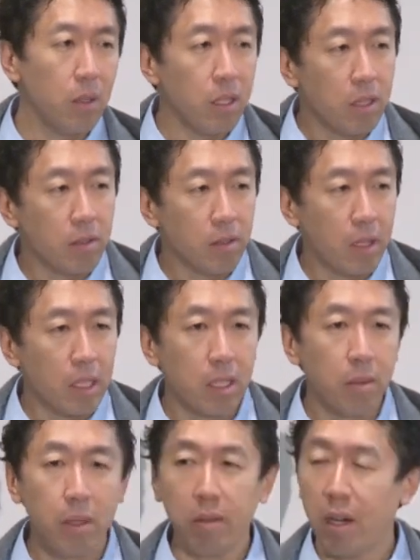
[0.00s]
or linear
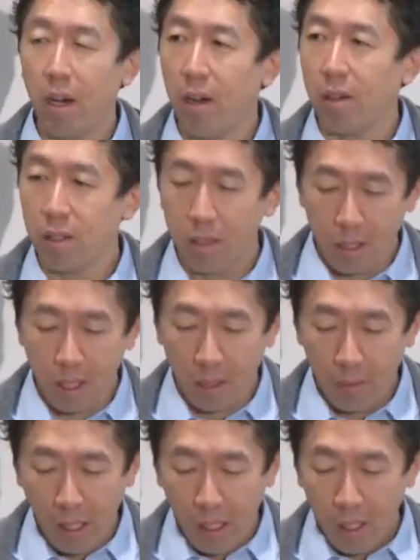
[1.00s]
regression may have a harder
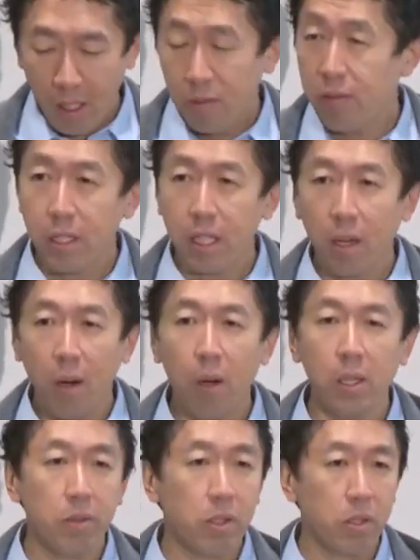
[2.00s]
time fitting
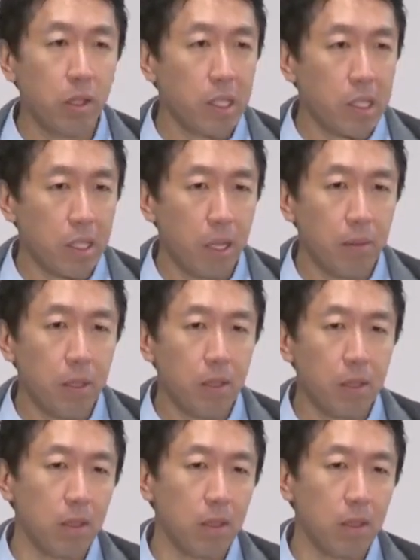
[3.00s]
all of your training examples.